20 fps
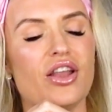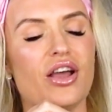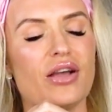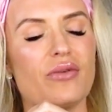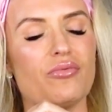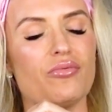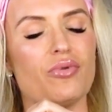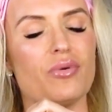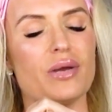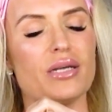
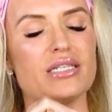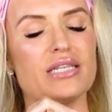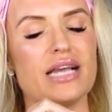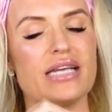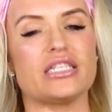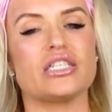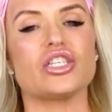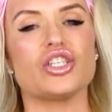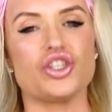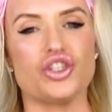what would I
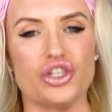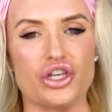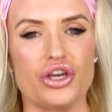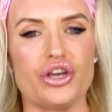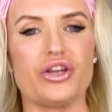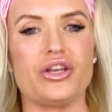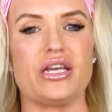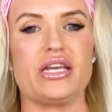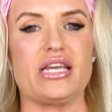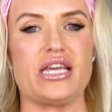say,
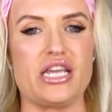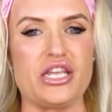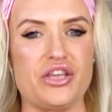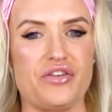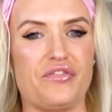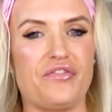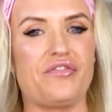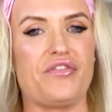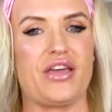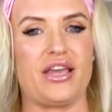sturdy in
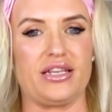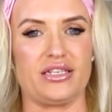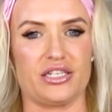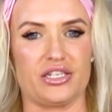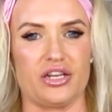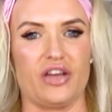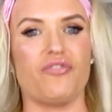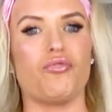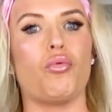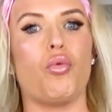your
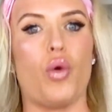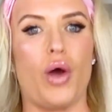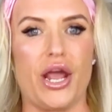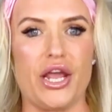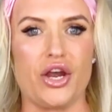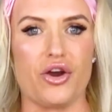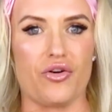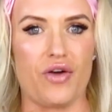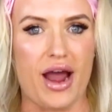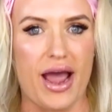feet of
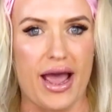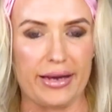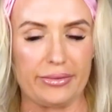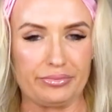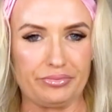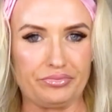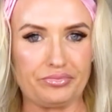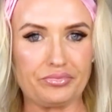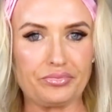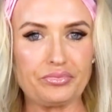where you're at,
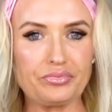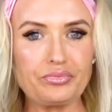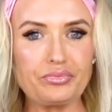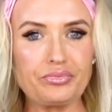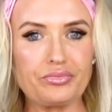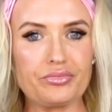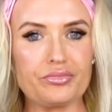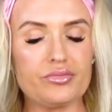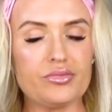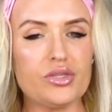
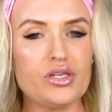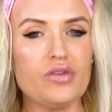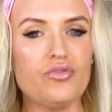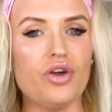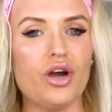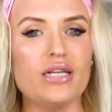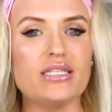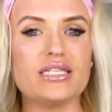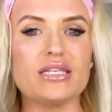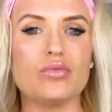
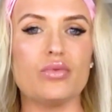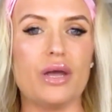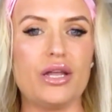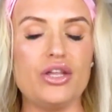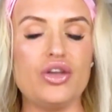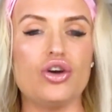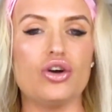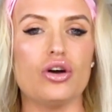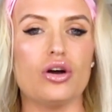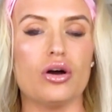right? So
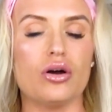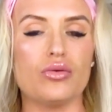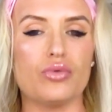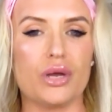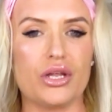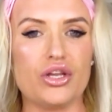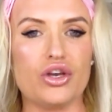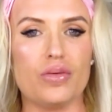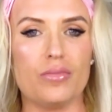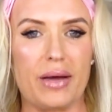when
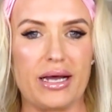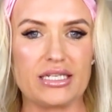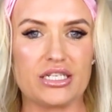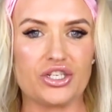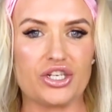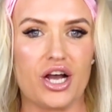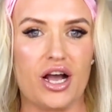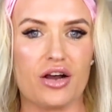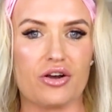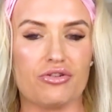your
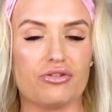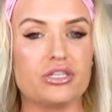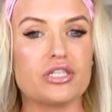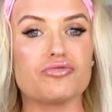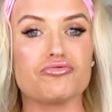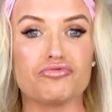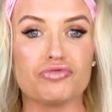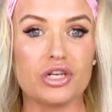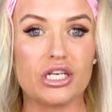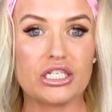base chakra
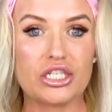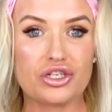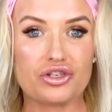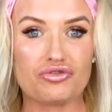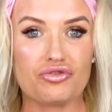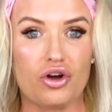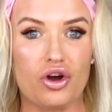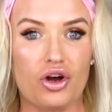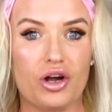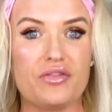is really
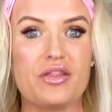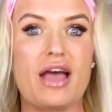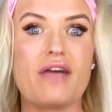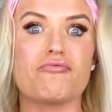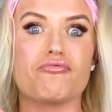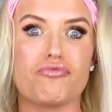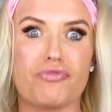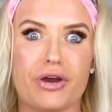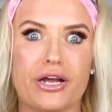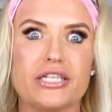strong and
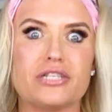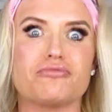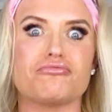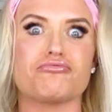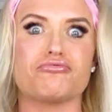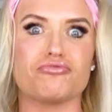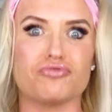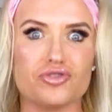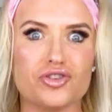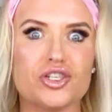that red's
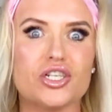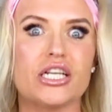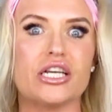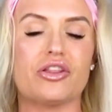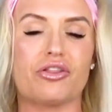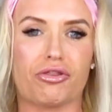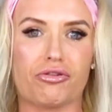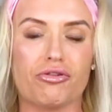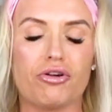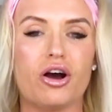
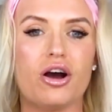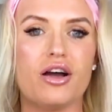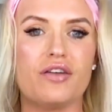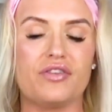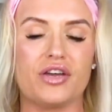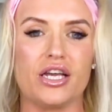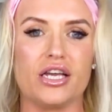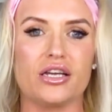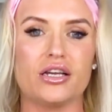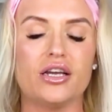really
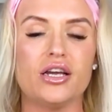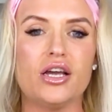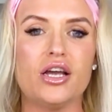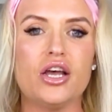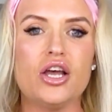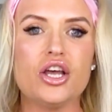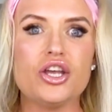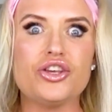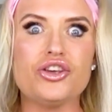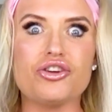thriving,
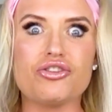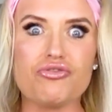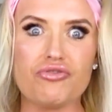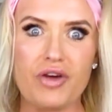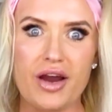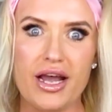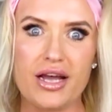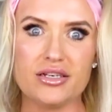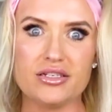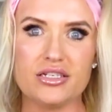you're
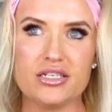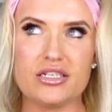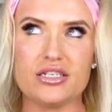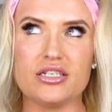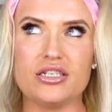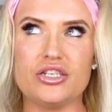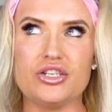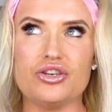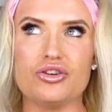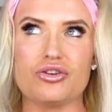
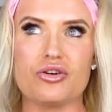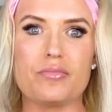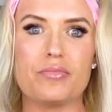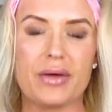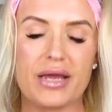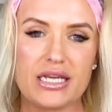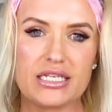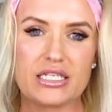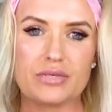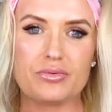grounded, you're
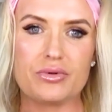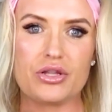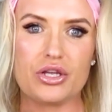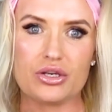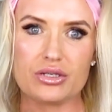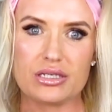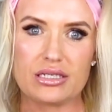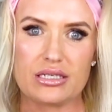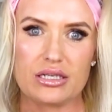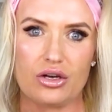at peace with
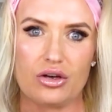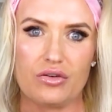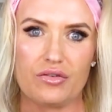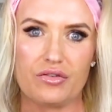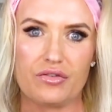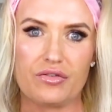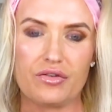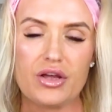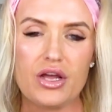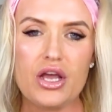
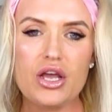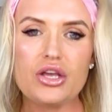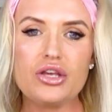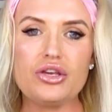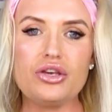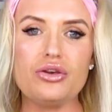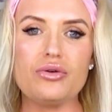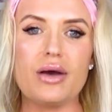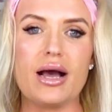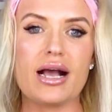yourself,
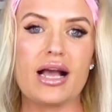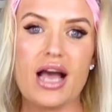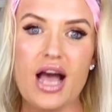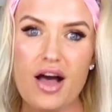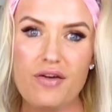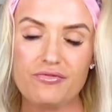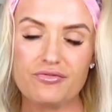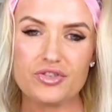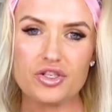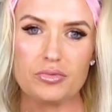you are
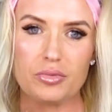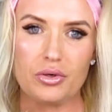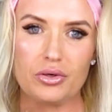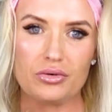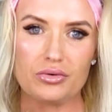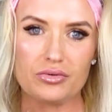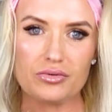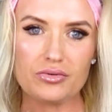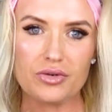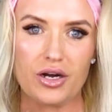
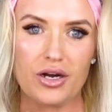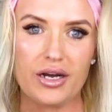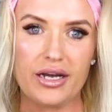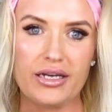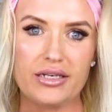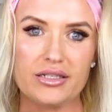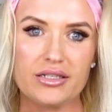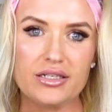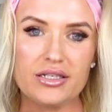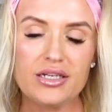comfortable,
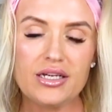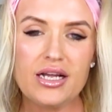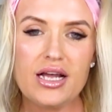right?